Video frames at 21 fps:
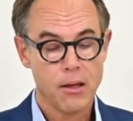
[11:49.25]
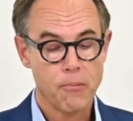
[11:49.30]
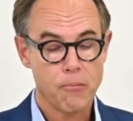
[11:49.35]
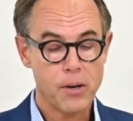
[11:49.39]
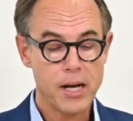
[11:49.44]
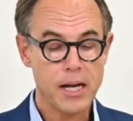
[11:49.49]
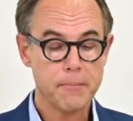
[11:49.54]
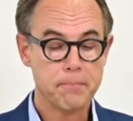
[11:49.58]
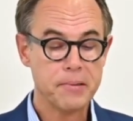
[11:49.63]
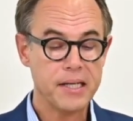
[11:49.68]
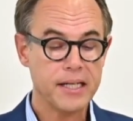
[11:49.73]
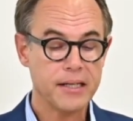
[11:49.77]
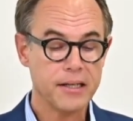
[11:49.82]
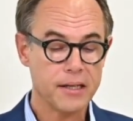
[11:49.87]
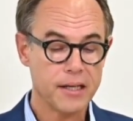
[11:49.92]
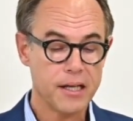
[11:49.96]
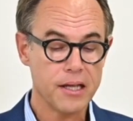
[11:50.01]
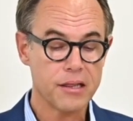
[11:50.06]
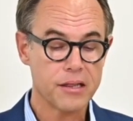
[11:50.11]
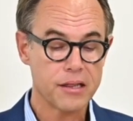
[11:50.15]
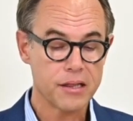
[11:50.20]
Well-being
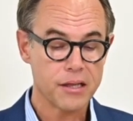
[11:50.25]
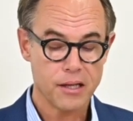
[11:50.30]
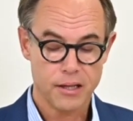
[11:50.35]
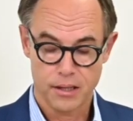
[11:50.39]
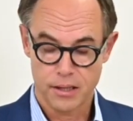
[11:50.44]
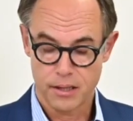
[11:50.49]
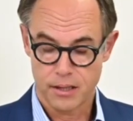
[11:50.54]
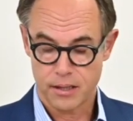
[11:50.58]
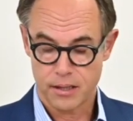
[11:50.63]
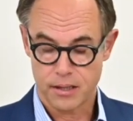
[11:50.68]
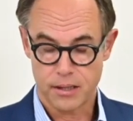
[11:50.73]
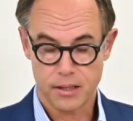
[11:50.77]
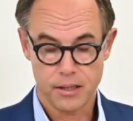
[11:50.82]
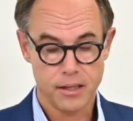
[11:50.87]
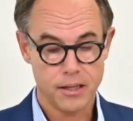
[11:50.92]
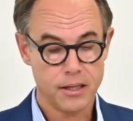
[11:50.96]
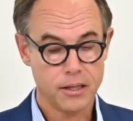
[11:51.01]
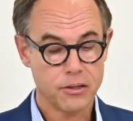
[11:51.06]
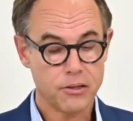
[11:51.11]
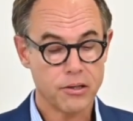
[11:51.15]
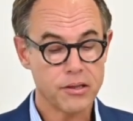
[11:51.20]
is
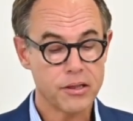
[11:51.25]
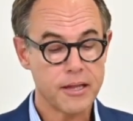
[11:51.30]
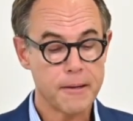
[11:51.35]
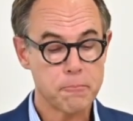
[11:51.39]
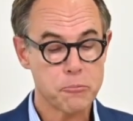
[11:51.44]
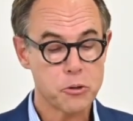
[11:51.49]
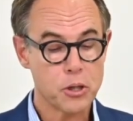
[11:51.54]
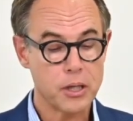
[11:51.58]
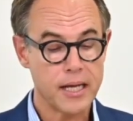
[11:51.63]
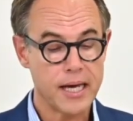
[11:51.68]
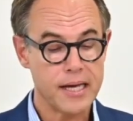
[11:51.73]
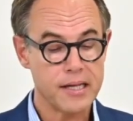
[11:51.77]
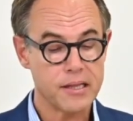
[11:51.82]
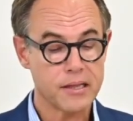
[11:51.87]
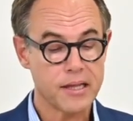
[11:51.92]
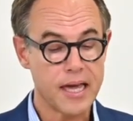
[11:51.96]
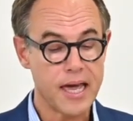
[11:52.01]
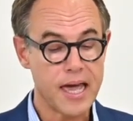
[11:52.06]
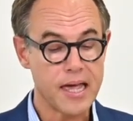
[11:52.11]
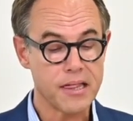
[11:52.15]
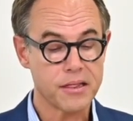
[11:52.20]
conceptualized
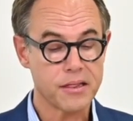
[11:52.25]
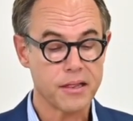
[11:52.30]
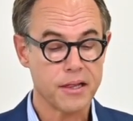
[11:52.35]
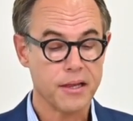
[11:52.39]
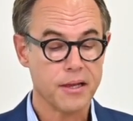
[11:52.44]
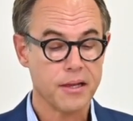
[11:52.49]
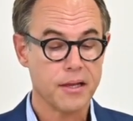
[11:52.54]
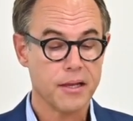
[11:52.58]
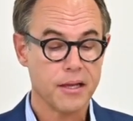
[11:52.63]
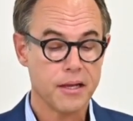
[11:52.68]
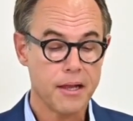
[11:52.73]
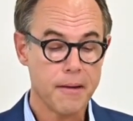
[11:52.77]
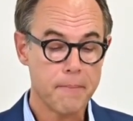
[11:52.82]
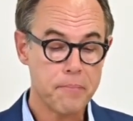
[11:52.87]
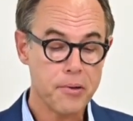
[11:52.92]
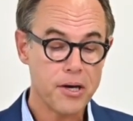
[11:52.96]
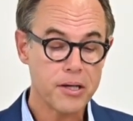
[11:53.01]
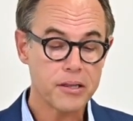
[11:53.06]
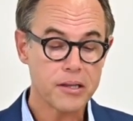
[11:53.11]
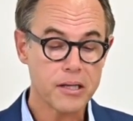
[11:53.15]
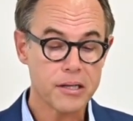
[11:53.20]
as a
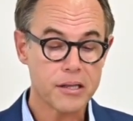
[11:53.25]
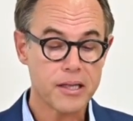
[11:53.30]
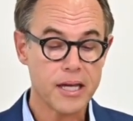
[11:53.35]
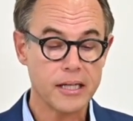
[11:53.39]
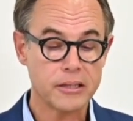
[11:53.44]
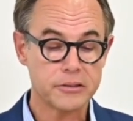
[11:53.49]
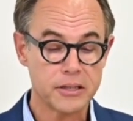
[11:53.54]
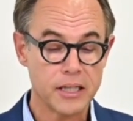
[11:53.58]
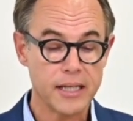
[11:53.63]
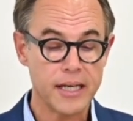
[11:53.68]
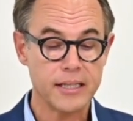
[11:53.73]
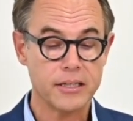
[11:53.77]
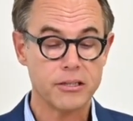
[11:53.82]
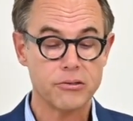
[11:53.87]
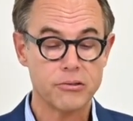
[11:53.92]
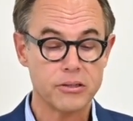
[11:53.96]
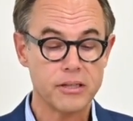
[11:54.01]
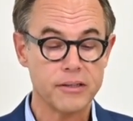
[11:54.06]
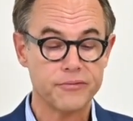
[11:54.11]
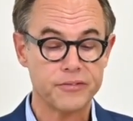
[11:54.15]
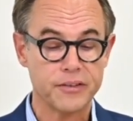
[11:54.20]
personal state related
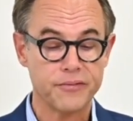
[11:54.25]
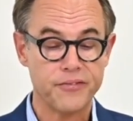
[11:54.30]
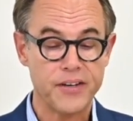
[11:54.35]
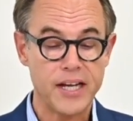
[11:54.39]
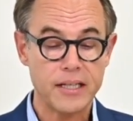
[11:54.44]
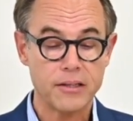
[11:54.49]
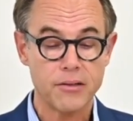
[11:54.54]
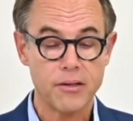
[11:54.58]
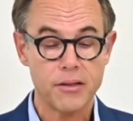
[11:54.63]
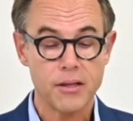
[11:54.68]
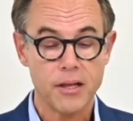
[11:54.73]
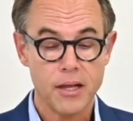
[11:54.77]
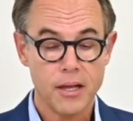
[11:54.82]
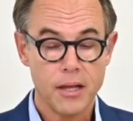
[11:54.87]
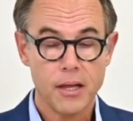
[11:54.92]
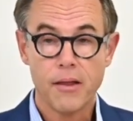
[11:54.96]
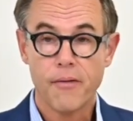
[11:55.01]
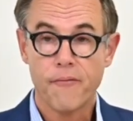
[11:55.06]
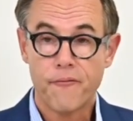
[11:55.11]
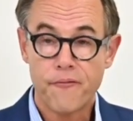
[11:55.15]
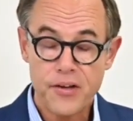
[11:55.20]
to different factors:
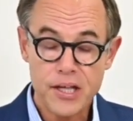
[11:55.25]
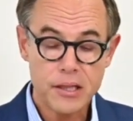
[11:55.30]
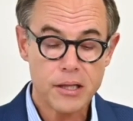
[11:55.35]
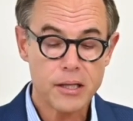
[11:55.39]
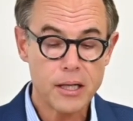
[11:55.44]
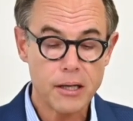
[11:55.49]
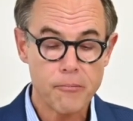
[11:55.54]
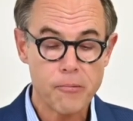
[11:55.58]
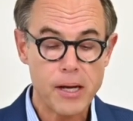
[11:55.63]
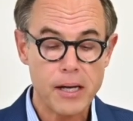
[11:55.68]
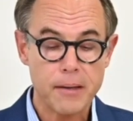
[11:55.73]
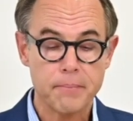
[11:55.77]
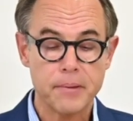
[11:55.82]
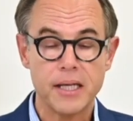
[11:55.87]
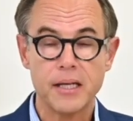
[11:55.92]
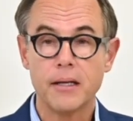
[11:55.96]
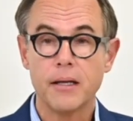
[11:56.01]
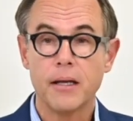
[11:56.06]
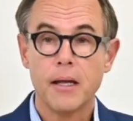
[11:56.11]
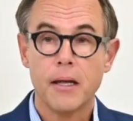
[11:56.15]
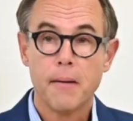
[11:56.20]
physical
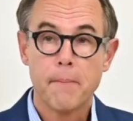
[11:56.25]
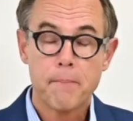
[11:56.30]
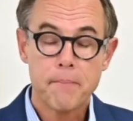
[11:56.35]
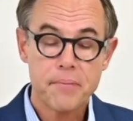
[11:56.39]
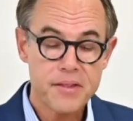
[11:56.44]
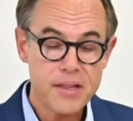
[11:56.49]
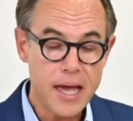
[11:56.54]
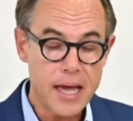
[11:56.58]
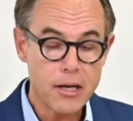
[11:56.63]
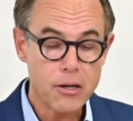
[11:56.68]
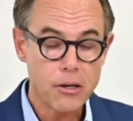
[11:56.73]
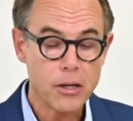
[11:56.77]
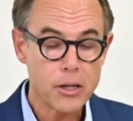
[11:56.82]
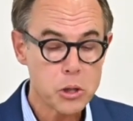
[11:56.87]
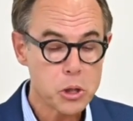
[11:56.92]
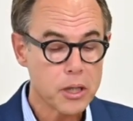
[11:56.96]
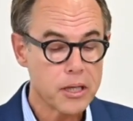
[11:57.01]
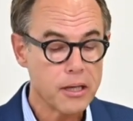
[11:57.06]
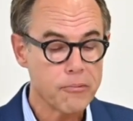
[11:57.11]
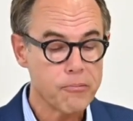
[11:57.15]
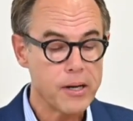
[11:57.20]
well-being,
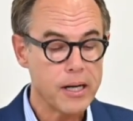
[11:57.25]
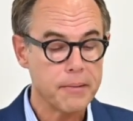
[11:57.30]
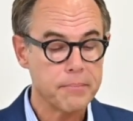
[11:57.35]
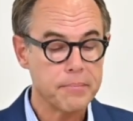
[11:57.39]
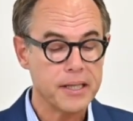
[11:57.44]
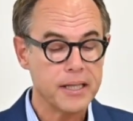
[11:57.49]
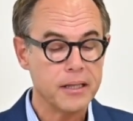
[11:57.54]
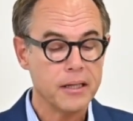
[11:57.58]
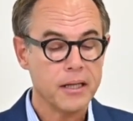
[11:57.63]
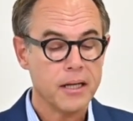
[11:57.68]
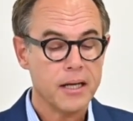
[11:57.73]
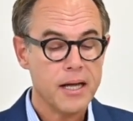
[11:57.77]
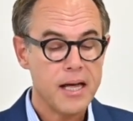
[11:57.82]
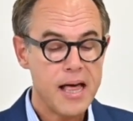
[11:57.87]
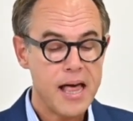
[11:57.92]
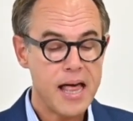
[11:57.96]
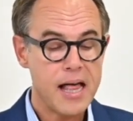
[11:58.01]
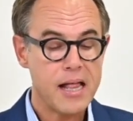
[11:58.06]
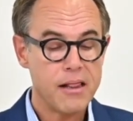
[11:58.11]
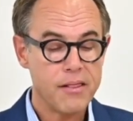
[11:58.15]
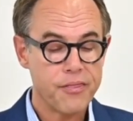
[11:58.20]
psychological well-being,
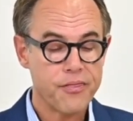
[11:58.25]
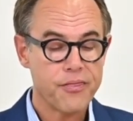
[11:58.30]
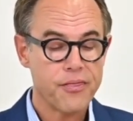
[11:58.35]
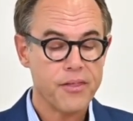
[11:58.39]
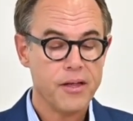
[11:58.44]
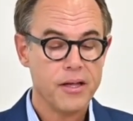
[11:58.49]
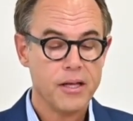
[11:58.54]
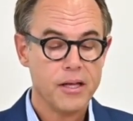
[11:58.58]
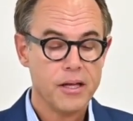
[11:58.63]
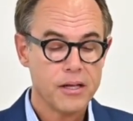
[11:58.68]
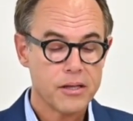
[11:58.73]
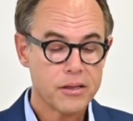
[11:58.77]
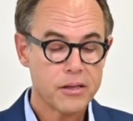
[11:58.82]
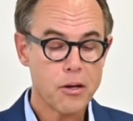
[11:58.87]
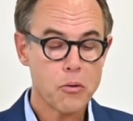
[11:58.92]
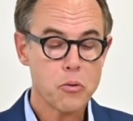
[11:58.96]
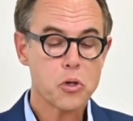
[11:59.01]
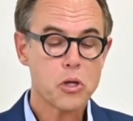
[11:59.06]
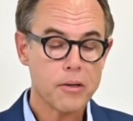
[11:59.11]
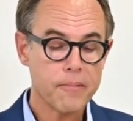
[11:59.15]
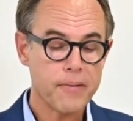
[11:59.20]
health,
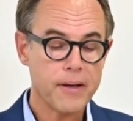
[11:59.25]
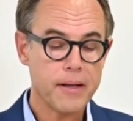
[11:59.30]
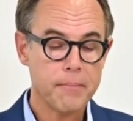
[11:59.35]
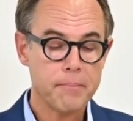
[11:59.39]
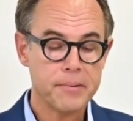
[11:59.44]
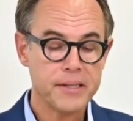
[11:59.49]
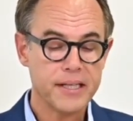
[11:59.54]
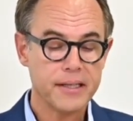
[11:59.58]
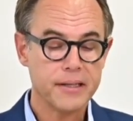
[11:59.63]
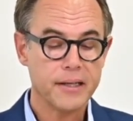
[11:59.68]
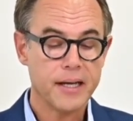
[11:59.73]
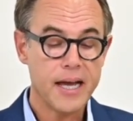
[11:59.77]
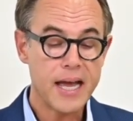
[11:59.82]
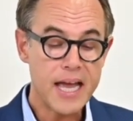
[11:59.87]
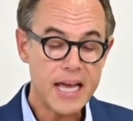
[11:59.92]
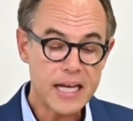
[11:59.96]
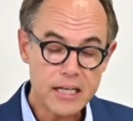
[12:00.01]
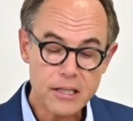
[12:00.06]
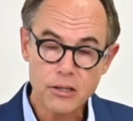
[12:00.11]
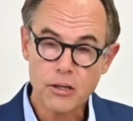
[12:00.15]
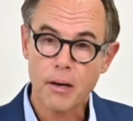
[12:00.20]
social well-being,
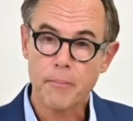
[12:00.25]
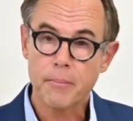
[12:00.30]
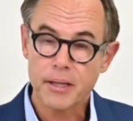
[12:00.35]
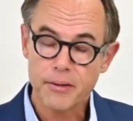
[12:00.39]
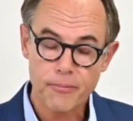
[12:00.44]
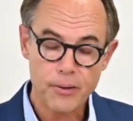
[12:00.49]
economic